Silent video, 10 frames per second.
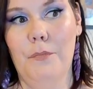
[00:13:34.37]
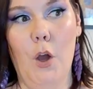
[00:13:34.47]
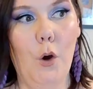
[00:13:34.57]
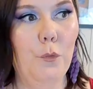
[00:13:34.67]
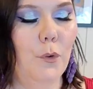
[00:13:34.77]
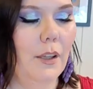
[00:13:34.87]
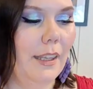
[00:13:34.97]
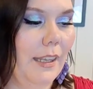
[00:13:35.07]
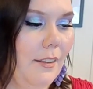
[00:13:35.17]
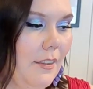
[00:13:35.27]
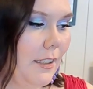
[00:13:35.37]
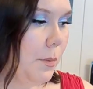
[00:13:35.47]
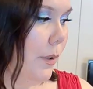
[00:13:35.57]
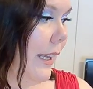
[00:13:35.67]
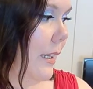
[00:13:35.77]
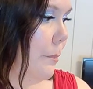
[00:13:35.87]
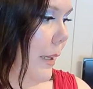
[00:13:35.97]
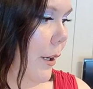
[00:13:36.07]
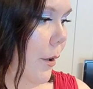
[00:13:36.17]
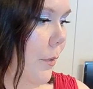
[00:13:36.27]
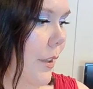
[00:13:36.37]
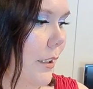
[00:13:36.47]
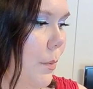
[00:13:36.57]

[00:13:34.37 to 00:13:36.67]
hopefully things will get better.